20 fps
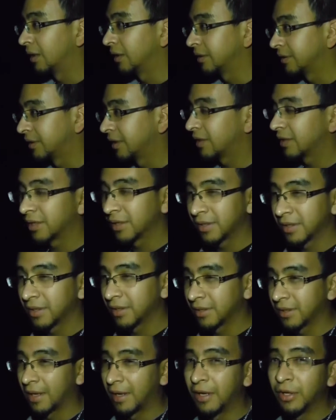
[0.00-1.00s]

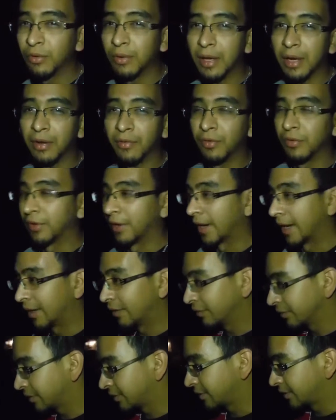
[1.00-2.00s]
six I need to get out from the
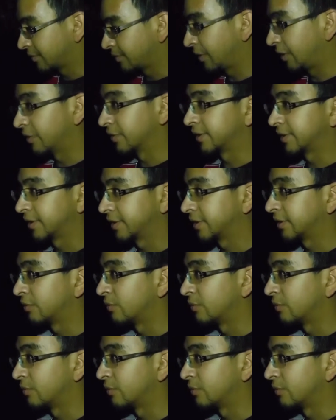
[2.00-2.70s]
house because